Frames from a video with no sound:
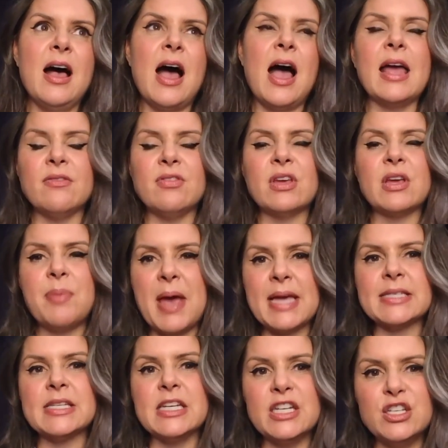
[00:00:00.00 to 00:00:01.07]
I have the
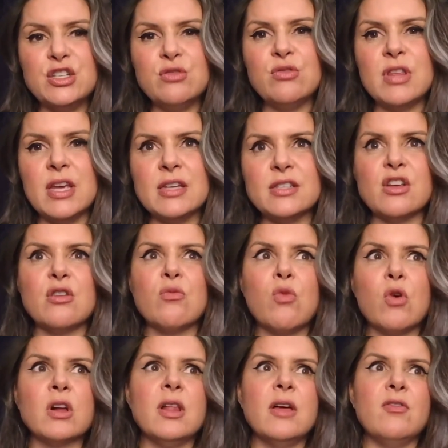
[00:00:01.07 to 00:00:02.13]
capacity to do things on a
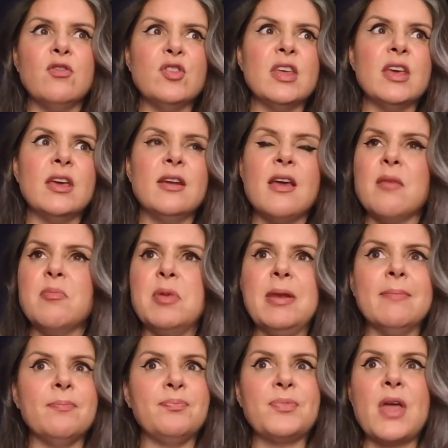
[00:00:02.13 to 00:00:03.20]
work level that,
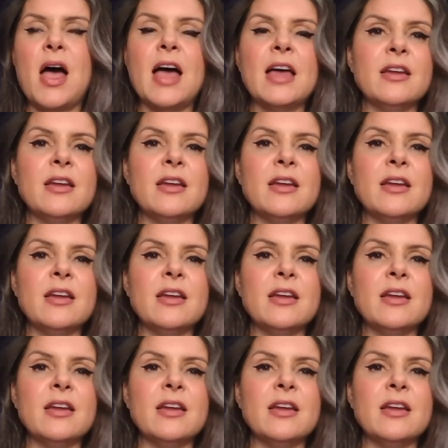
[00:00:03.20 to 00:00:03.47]
I